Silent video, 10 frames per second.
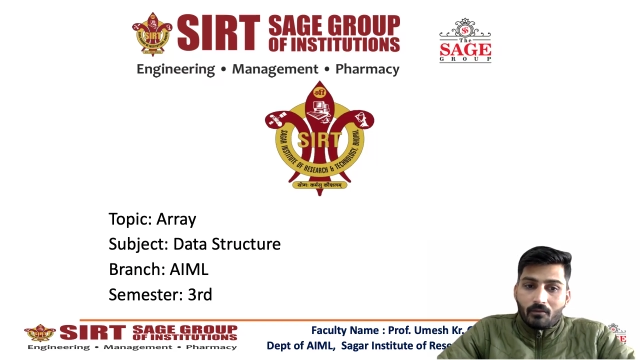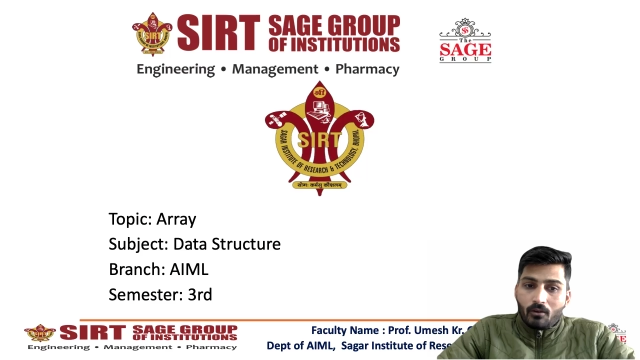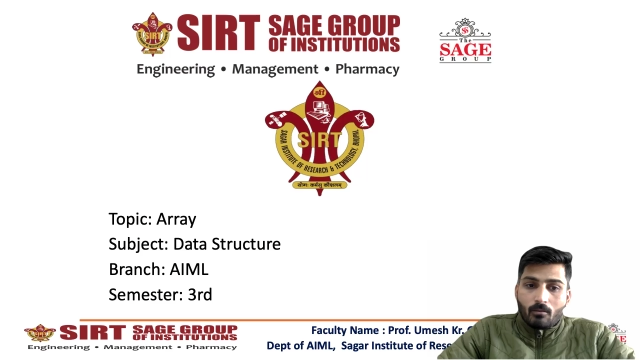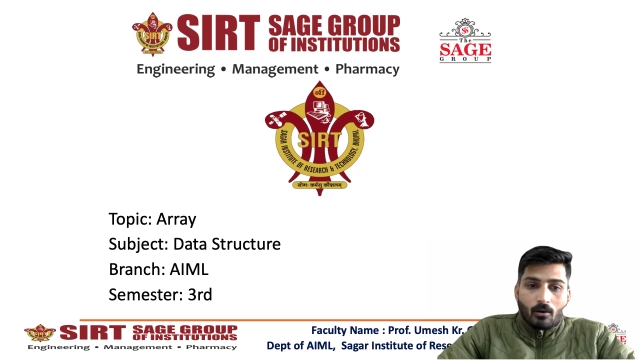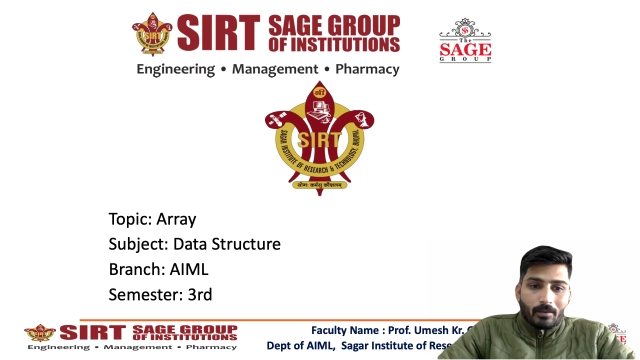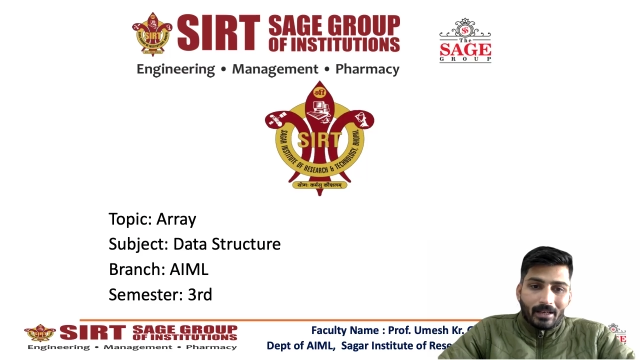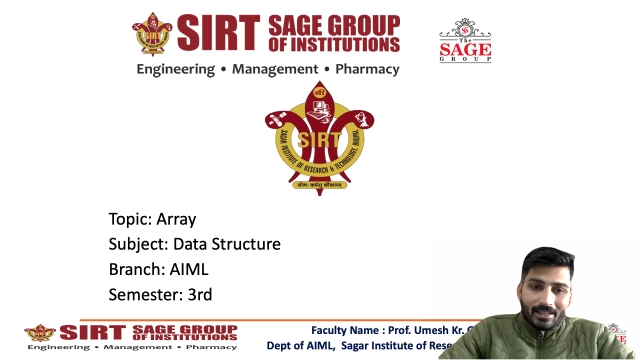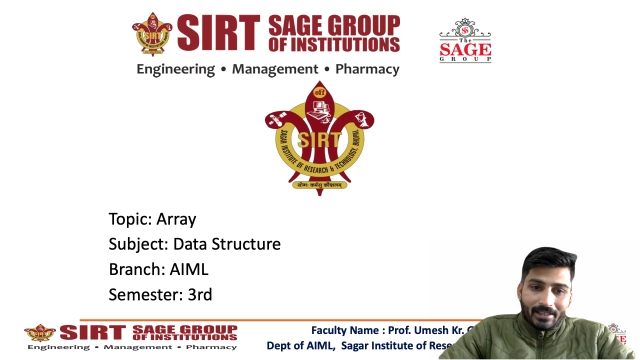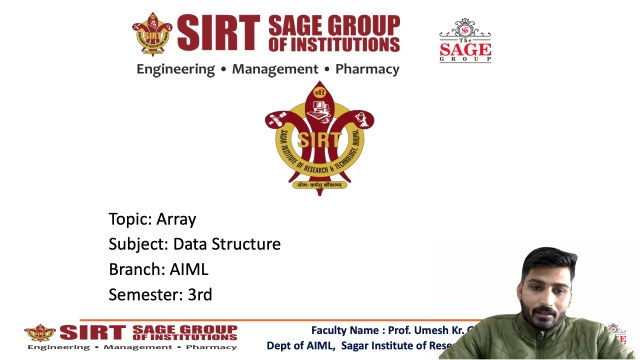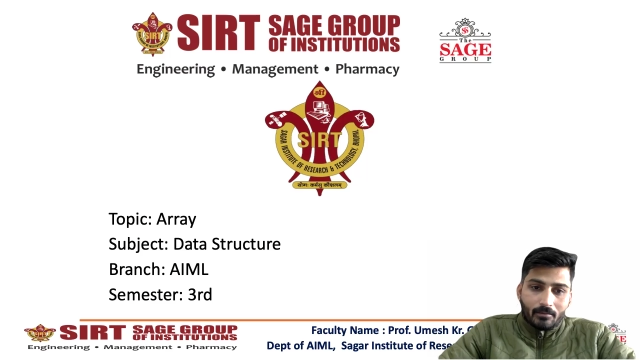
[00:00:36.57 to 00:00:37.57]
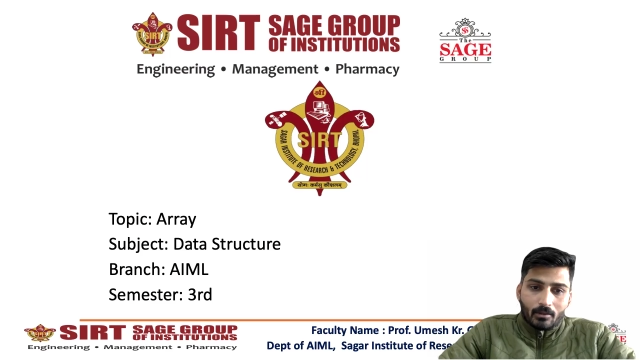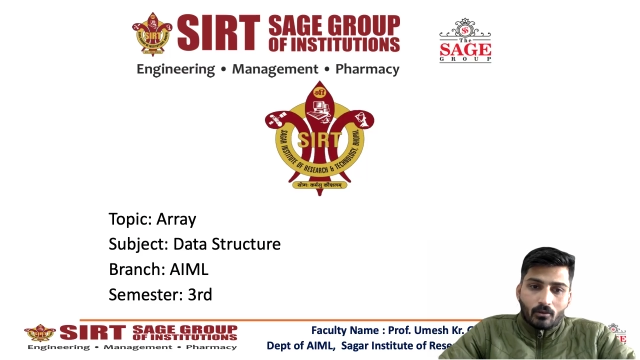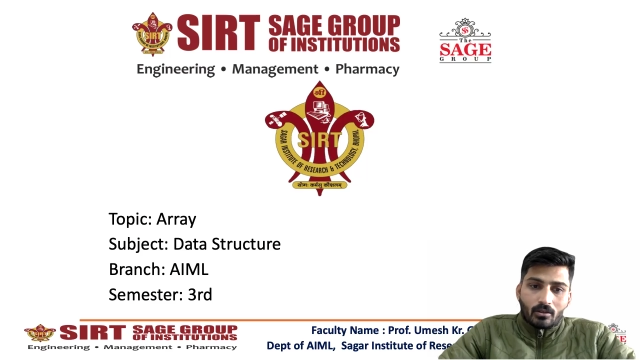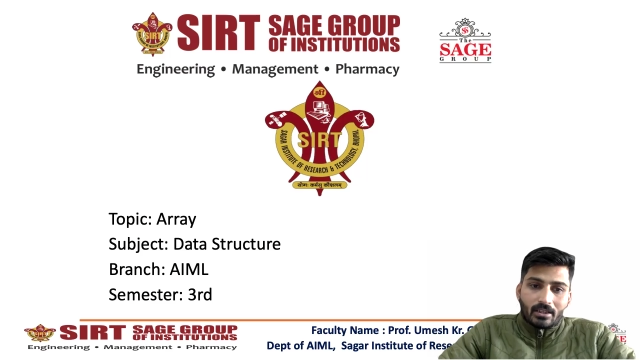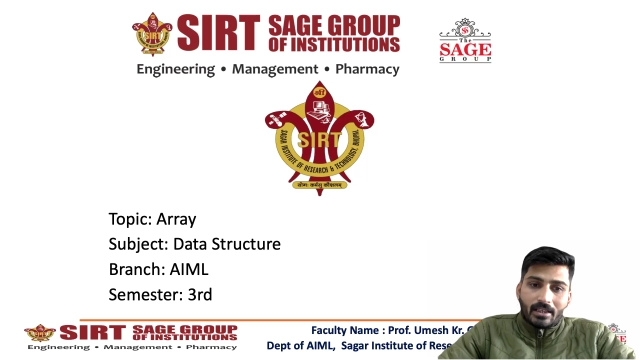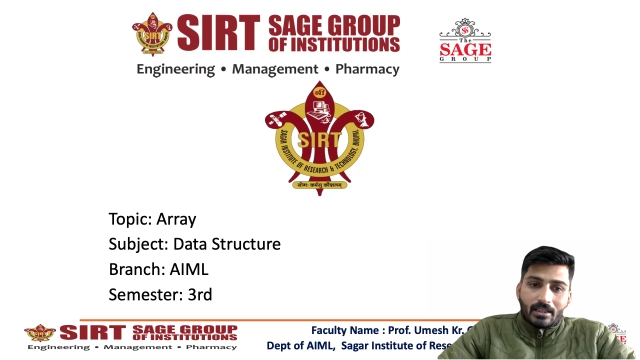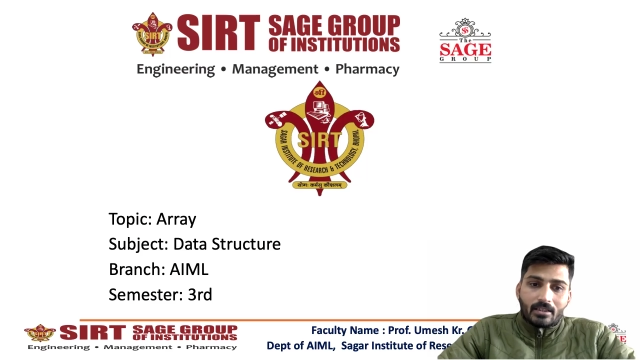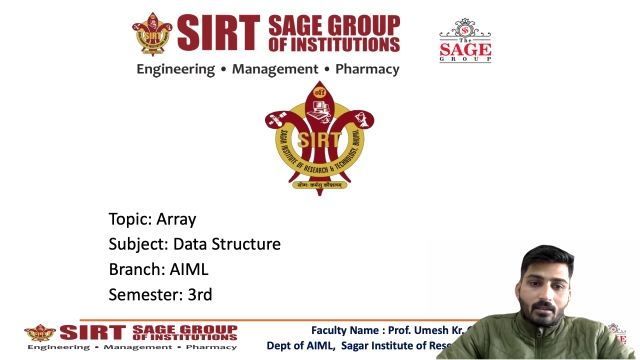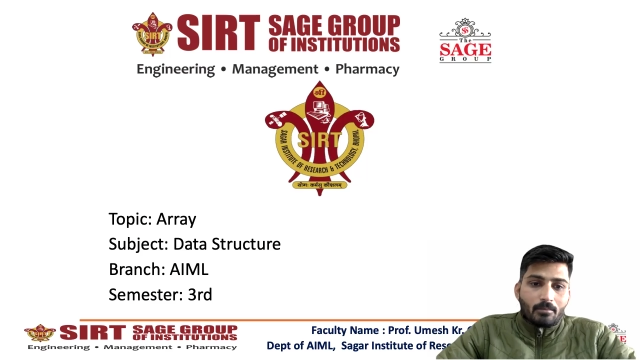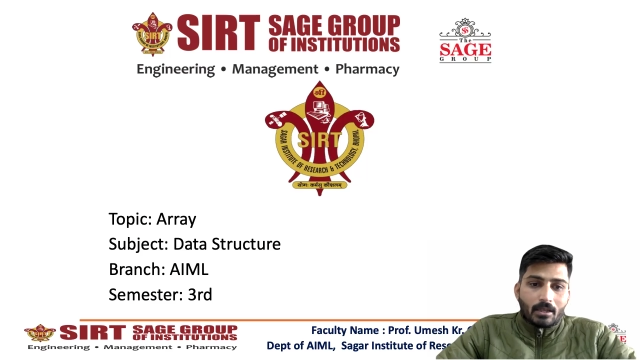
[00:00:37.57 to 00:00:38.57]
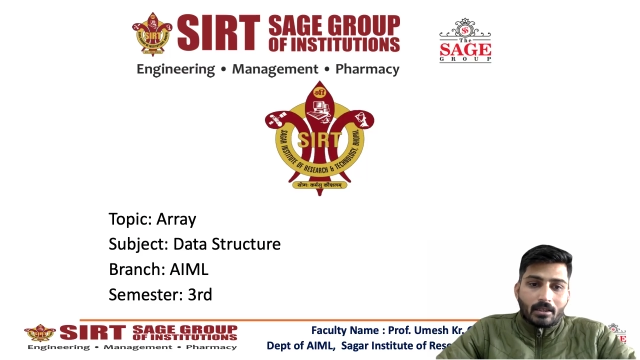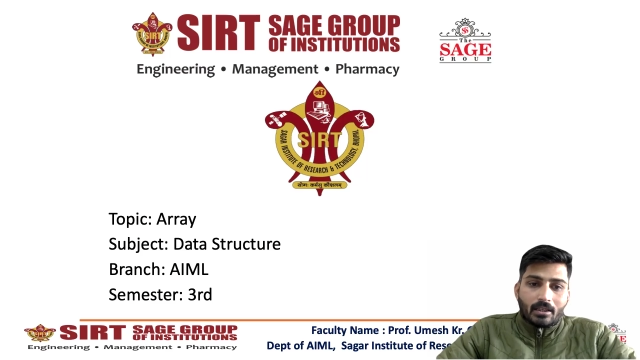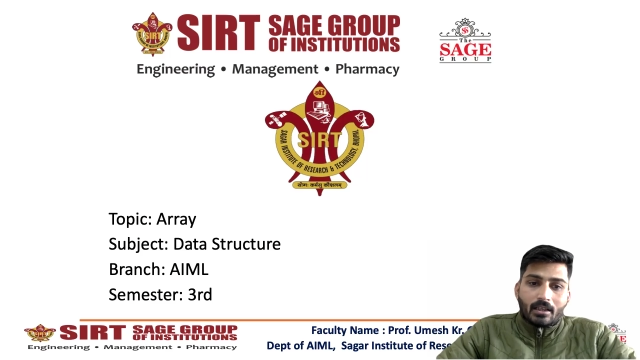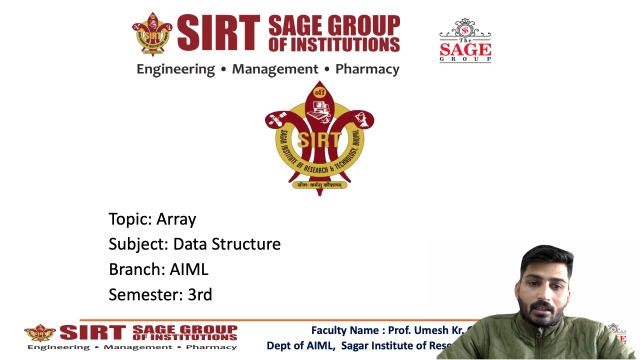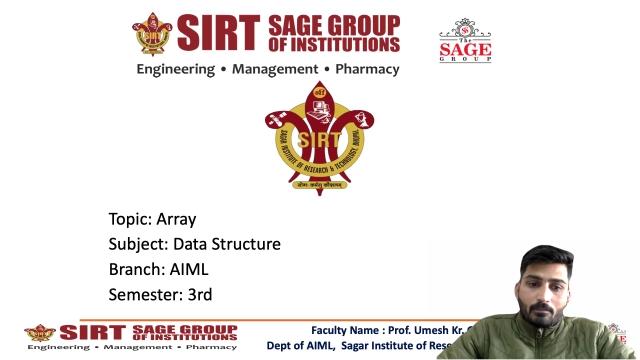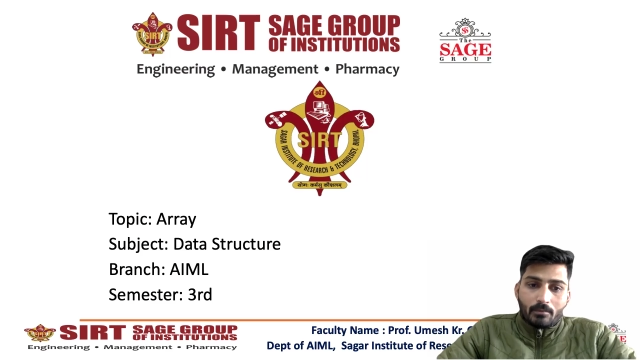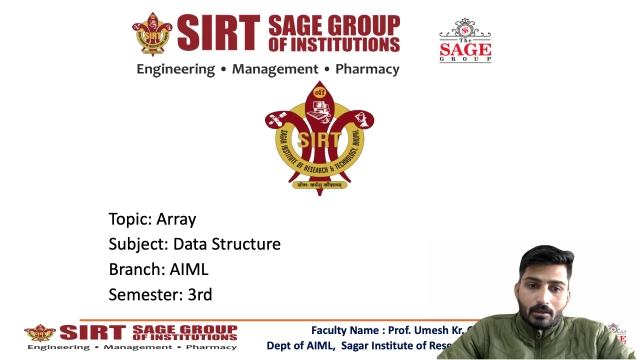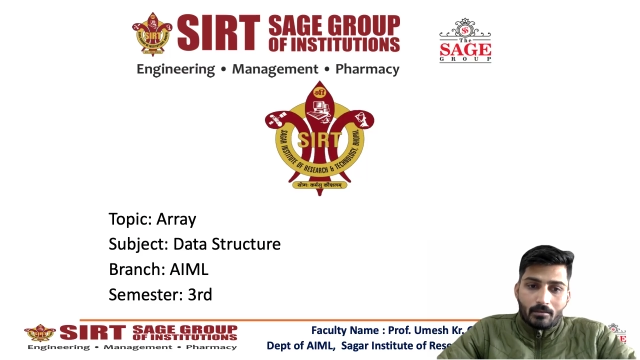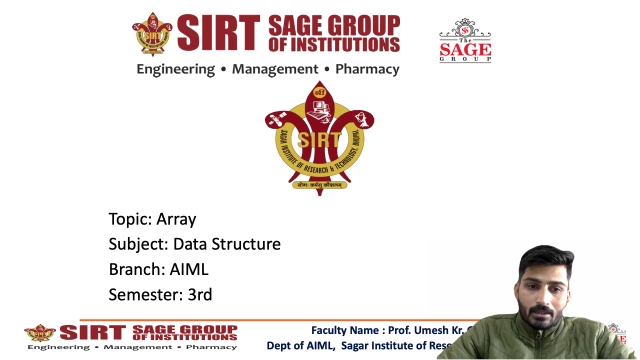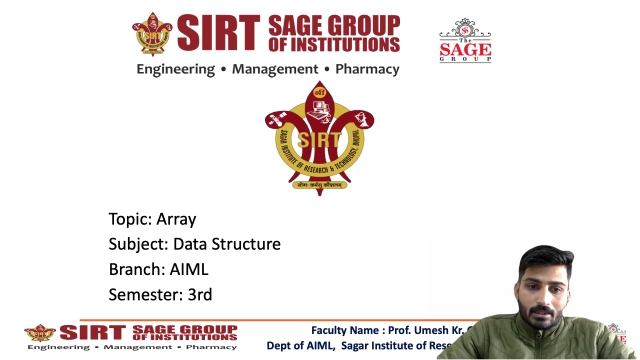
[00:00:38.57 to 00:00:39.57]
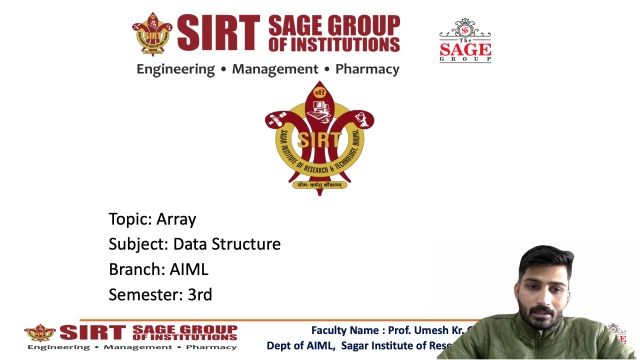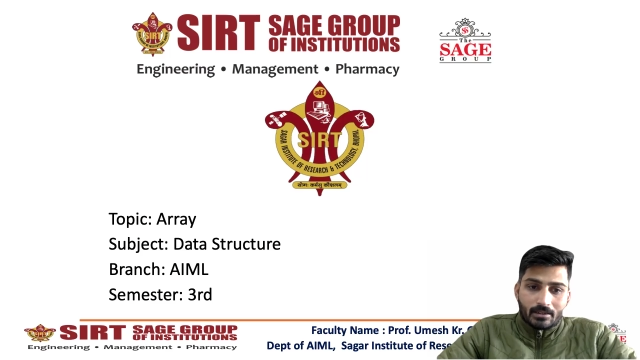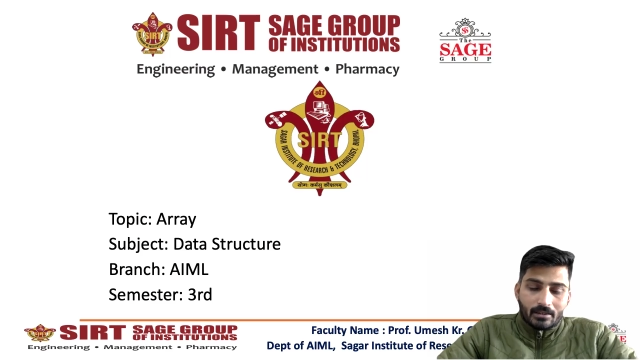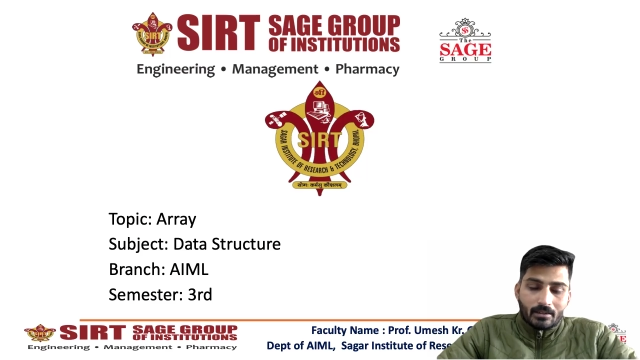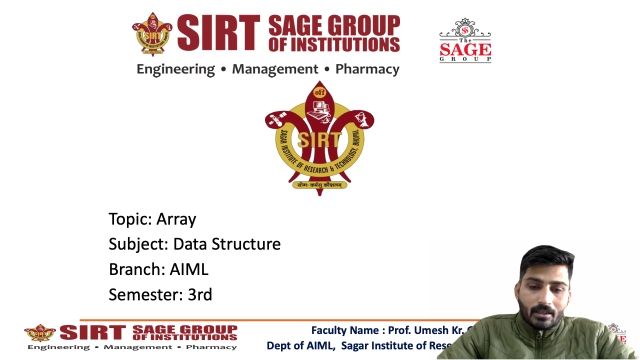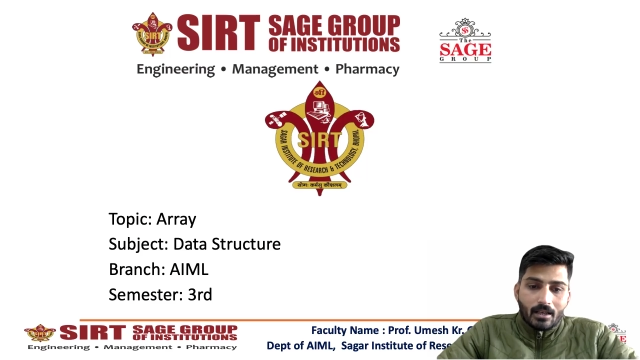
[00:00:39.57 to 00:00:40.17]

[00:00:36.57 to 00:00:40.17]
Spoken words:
form of array because array is a practical implementation